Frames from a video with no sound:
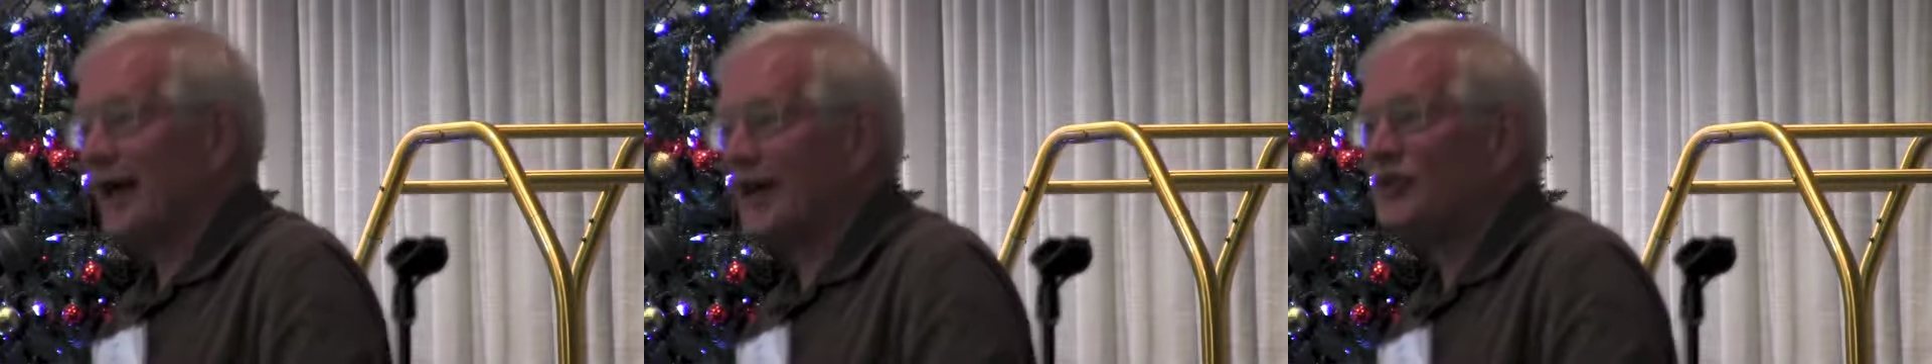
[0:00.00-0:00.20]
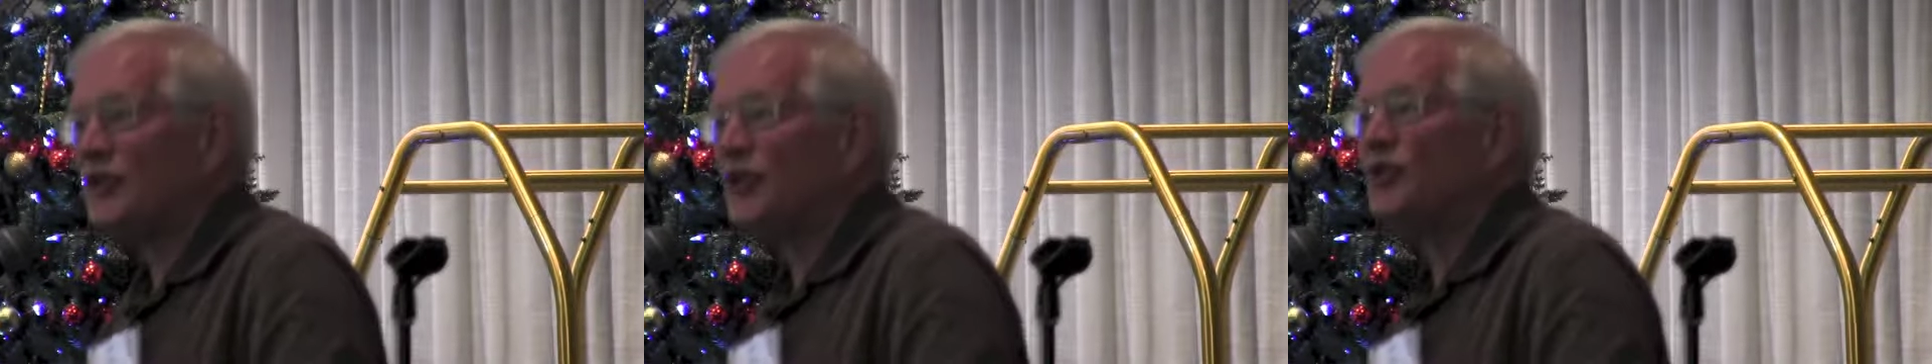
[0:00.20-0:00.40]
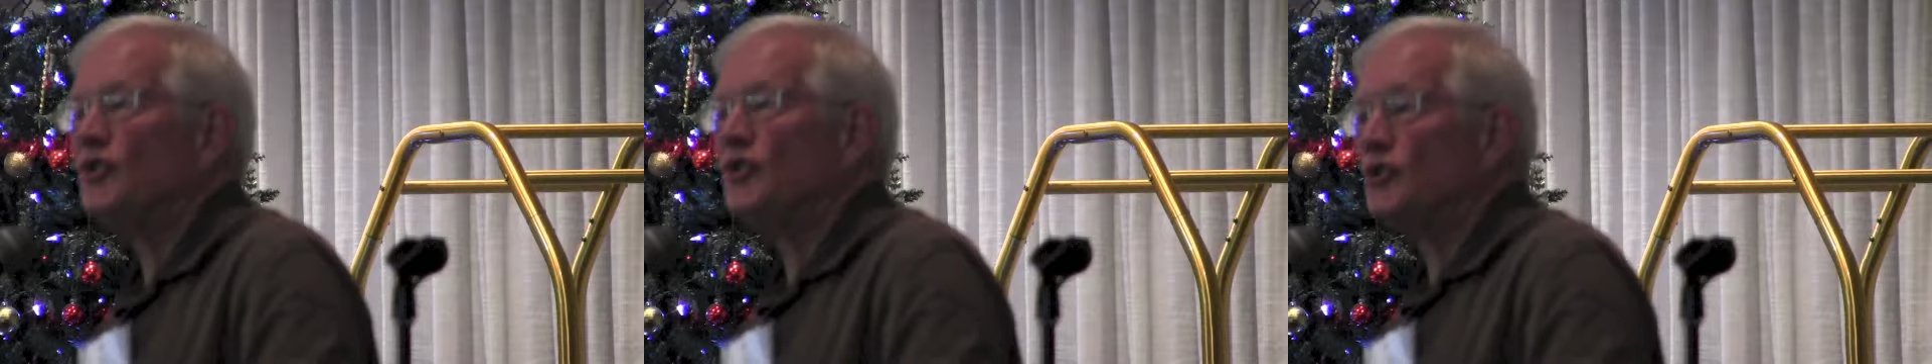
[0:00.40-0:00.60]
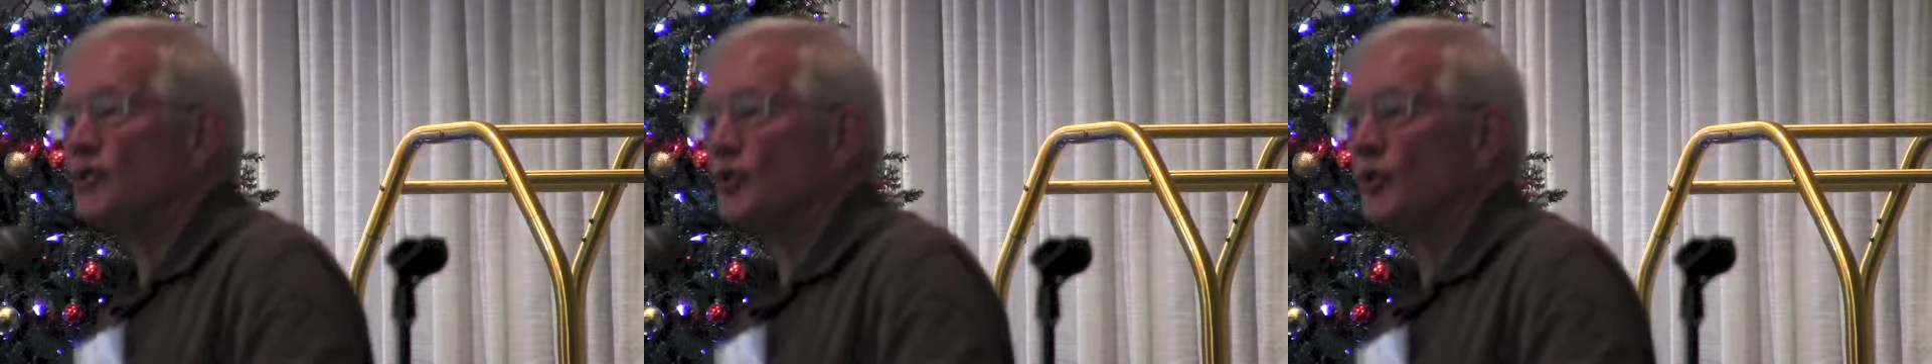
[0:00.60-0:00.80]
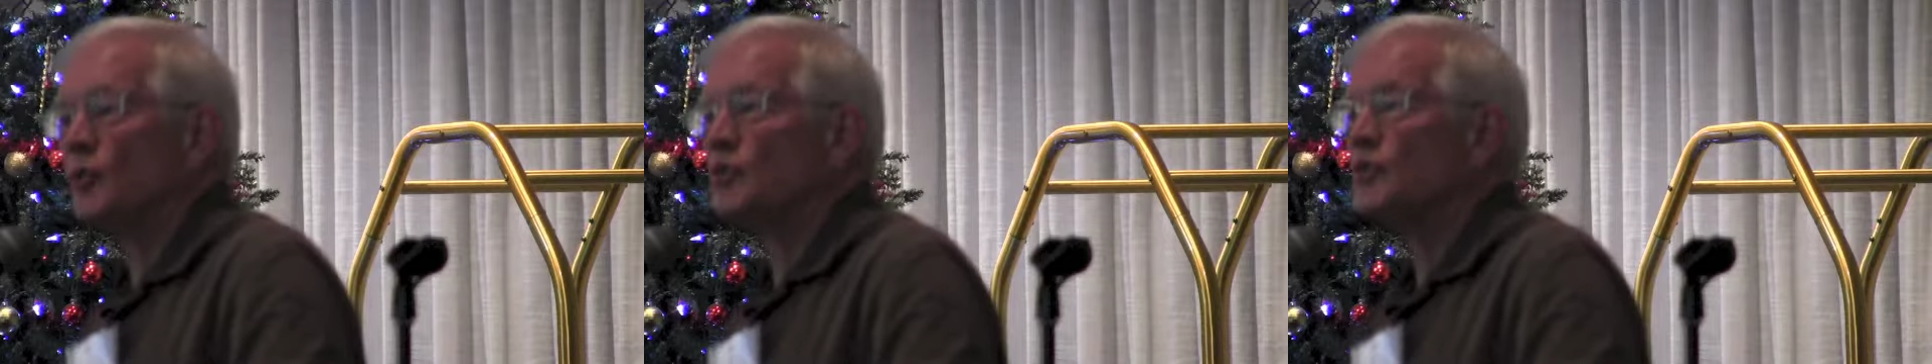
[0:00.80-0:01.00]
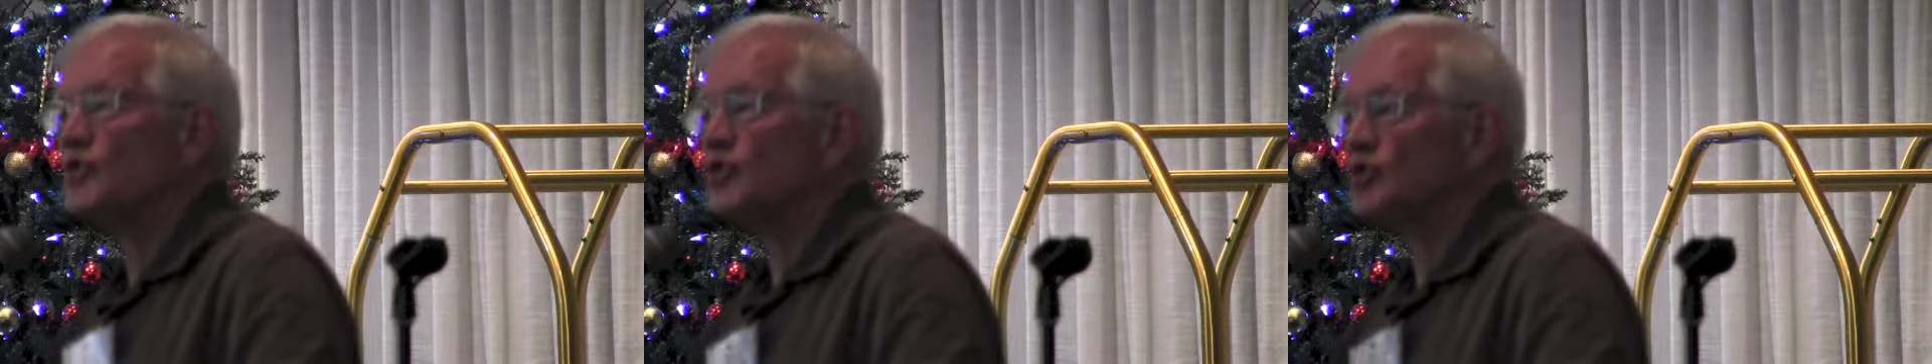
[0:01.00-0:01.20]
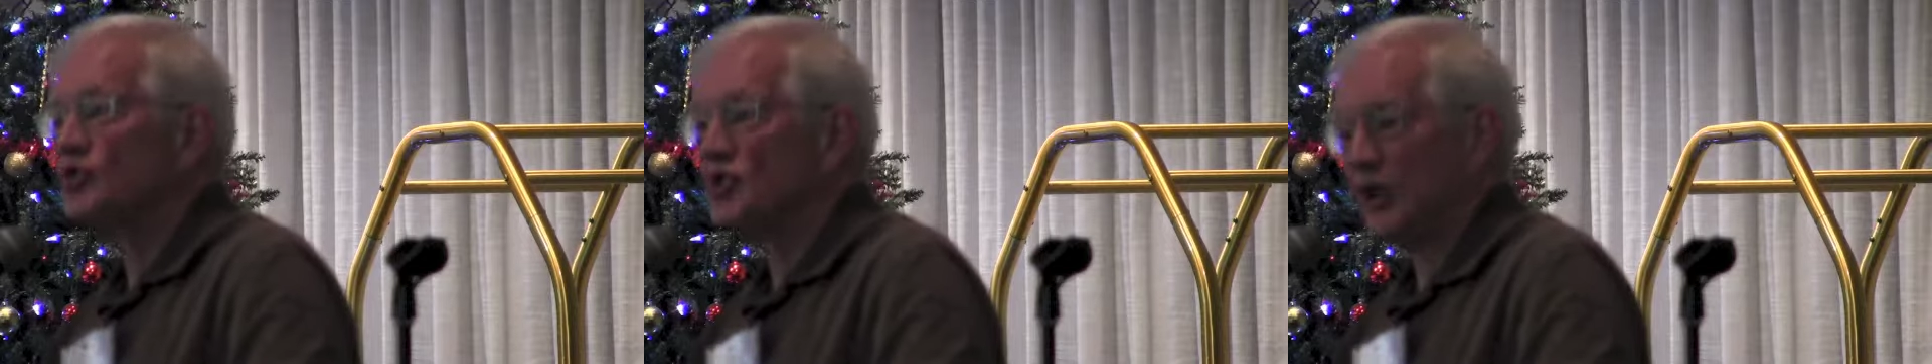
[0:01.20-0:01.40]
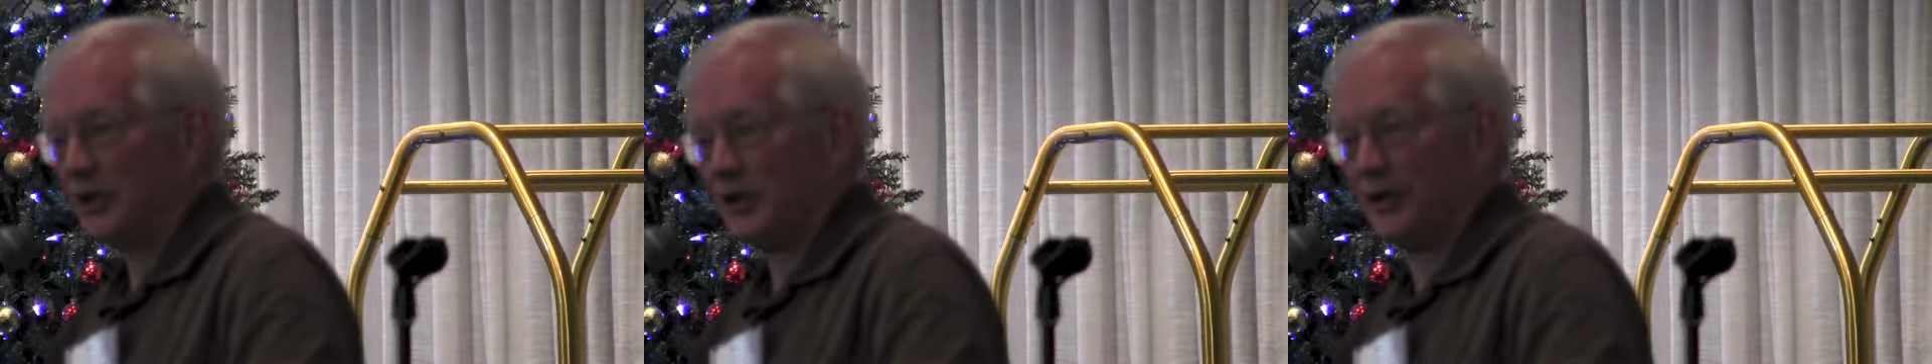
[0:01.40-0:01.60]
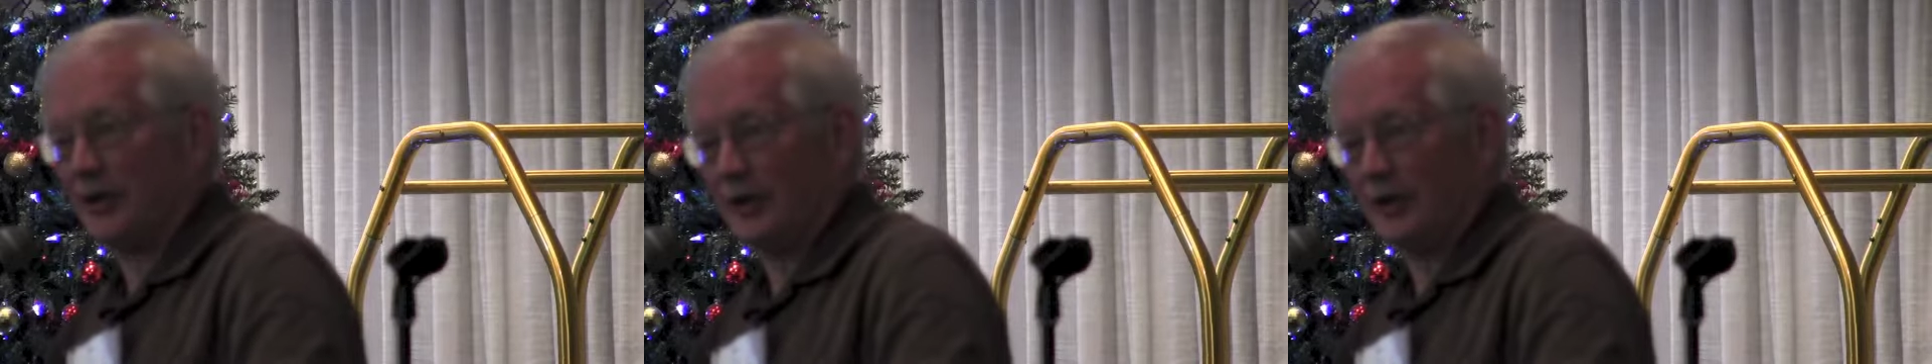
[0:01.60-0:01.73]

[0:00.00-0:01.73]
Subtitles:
I didn't know shit.